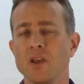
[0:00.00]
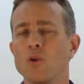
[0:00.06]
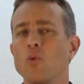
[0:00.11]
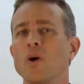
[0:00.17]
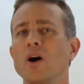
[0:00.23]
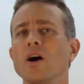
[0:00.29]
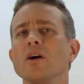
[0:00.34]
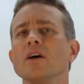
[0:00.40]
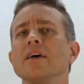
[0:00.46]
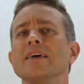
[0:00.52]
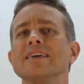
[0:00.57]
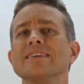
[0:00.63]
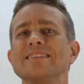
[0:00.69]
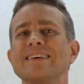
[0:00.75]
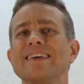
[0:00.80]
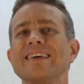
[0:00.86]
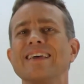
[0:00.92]
Well,
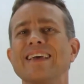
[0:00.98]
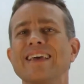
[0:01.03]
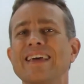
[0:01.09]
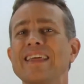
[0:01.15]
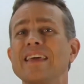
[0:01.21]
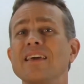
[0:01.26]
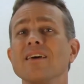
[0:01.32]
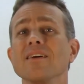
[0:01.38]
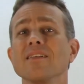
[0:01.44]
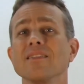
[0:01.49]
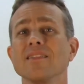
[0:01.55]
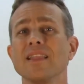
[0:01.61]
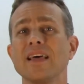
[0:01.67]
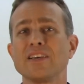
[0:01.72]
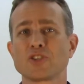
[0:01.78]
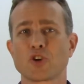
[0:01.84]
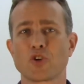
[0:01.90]
is it any
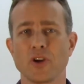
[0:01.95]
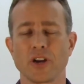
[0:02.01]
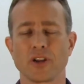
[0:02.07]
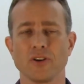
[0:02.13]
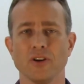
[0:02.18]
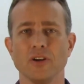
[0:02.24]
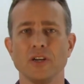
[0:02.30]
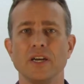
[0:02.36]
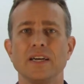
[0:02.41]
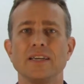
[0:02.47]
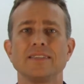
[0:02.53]
less critical